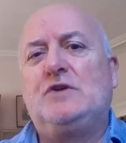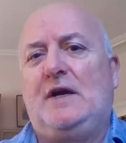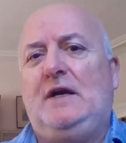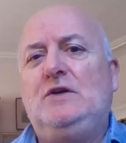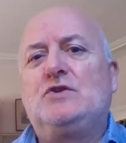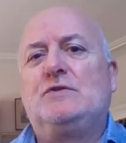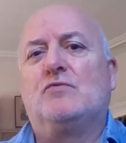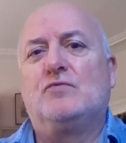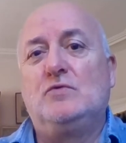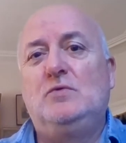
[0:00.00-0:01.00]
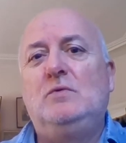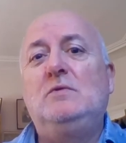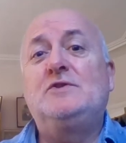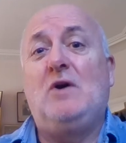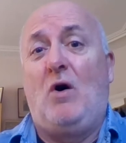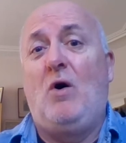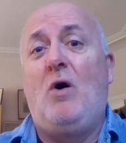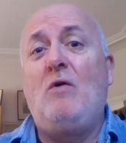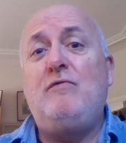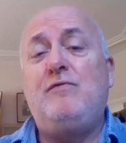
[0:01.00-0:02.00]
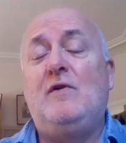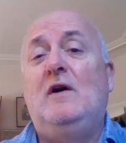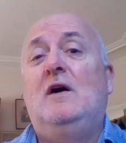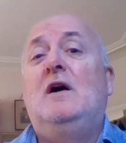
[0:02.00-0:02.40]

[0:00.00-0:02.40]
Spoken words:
change the rules of